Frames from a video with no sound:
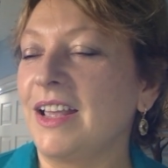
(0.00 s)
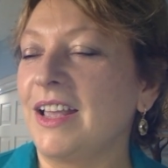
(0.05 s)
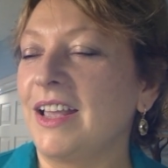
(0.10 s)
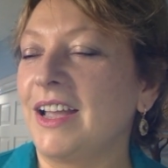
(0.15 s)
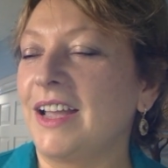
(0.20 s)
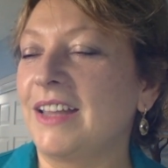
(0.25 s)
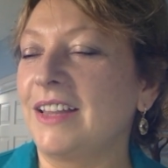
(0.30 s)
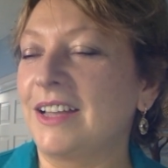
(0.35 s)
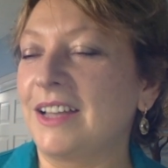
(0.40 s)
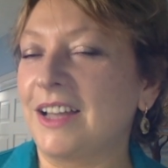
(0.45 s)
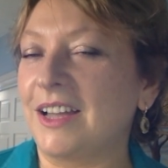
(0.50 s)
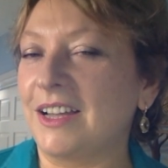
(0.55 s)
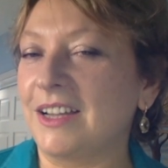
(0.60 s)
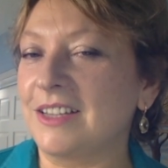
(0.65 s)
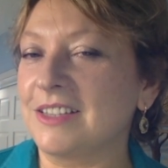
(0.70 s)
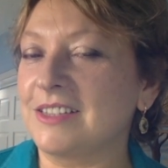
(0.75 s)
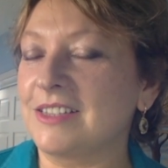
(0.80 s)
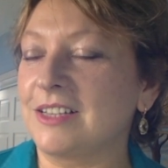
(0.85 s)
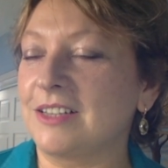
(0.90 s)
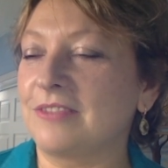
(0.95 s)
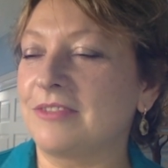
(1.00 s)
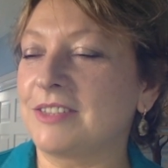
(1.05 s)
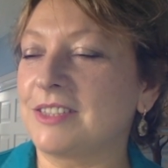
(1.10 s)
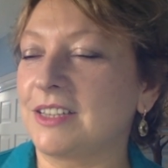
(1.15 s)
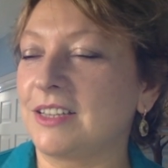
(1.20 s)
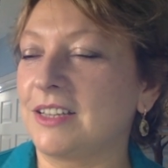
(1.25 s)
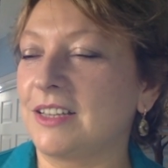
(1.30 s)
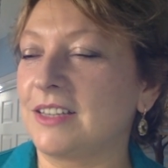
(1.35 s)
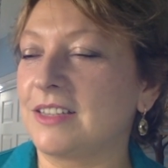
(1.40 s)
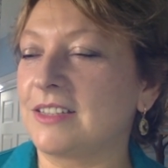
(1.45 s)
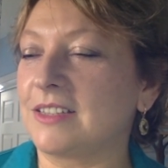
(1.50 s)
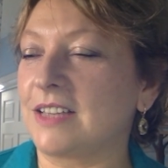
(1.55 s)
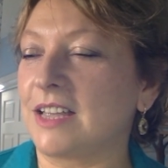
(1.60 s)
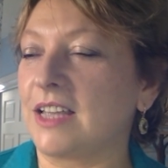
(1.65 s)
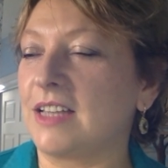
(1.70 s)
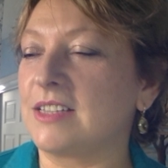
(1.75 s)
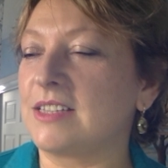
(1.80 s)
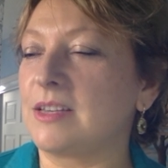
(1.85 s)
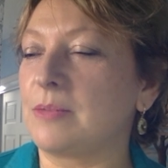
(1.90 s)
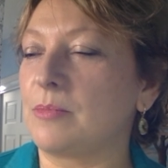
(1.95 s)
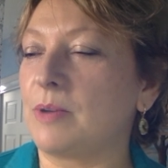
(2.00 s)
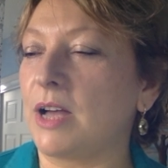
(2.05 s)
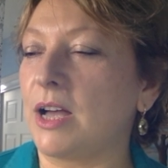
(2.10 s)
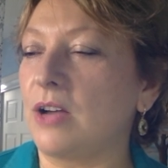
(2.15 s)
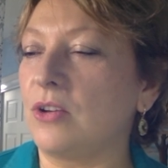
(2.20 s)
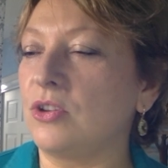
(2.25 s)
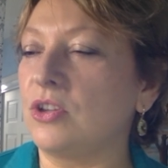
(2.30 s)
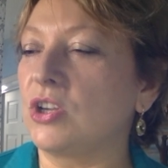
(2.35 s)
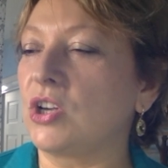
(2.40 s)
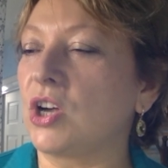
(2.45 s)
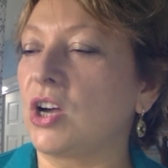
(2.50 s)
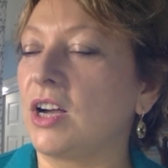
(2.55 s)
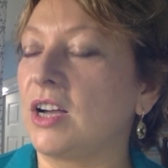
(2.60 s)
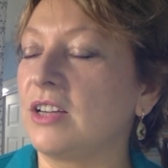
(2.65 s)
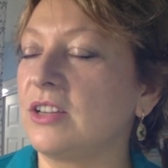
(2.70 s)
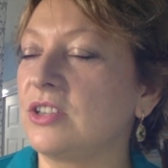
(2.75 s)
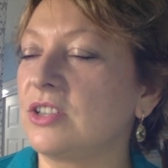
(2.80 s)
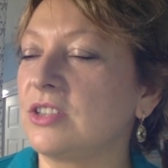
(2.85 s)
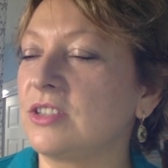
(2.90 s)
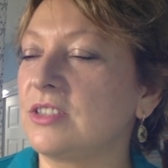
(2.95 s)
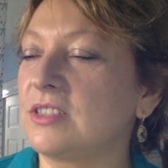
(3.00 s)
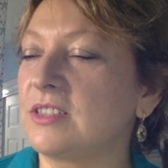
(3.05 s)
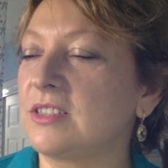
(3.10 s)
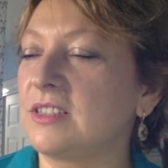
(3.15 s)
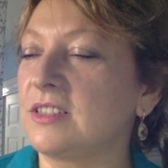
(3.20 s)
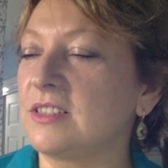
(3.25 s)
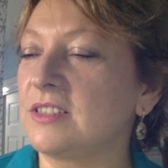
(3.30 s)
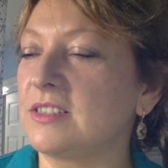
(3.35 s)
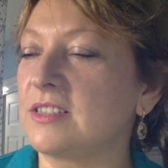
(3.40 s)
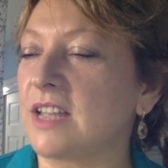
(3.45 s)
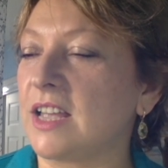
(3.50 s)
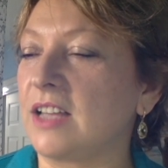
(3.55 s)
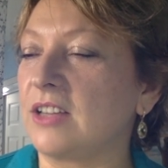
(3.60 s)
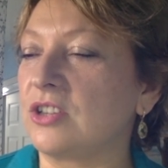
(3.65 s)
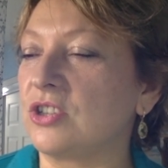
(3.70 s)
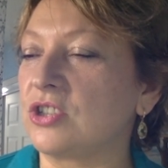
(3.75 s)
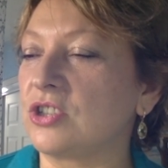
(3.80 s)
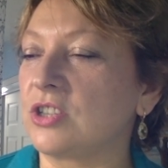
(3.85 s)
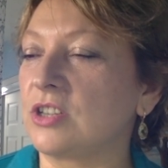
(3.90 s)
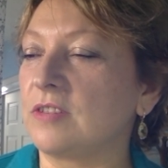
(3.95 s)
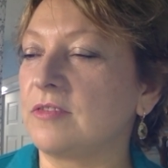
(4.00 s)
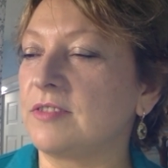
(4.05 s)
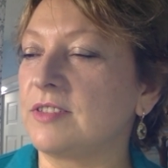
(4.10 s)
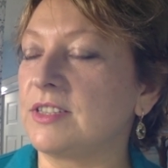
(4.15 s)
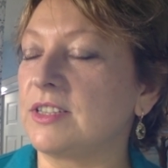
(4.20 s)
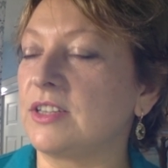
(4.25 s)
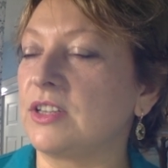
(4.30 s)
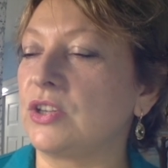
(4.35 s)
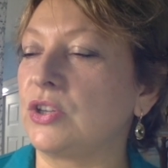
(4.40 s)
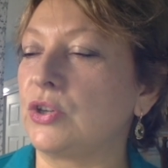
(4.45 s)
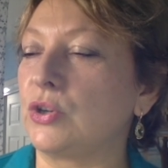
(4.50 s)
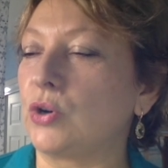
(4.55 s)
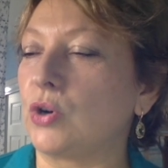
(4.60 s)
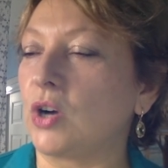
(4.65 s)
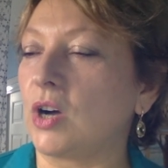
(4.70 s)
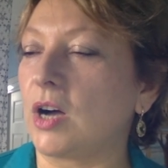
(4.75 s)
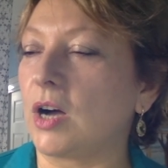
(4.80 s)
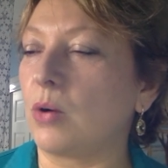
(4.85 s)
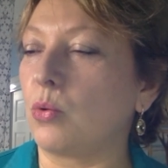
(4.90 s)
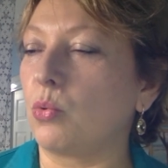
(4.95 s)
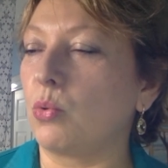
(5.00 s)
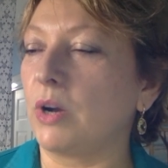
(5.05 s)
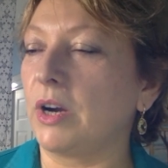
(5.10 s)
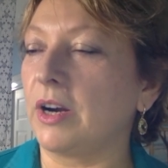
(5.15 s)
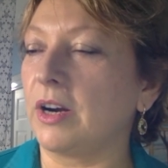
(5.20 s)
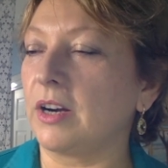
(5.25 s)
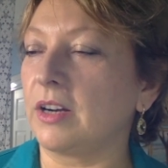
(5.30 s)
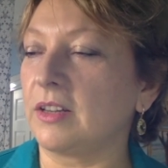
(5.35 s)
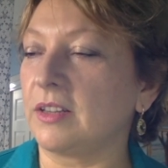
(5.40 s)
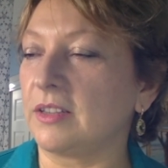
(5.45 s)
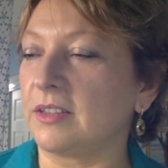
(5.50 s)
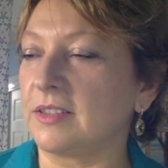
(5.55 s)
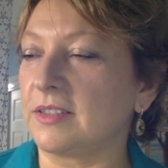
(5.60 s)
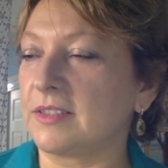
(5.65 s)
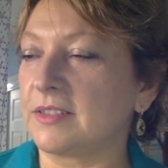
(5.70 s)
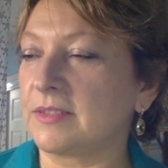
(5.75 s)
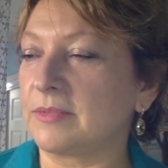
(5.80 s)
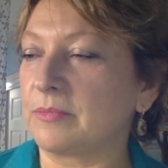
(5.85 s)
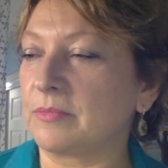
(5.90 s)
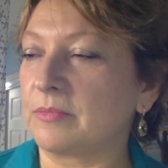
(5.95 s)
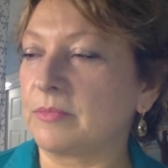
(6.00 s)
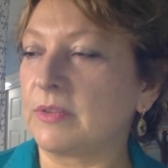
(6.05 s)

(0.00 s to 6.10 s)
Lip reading: And the higher self says it's about consciousness and shifting your awareness.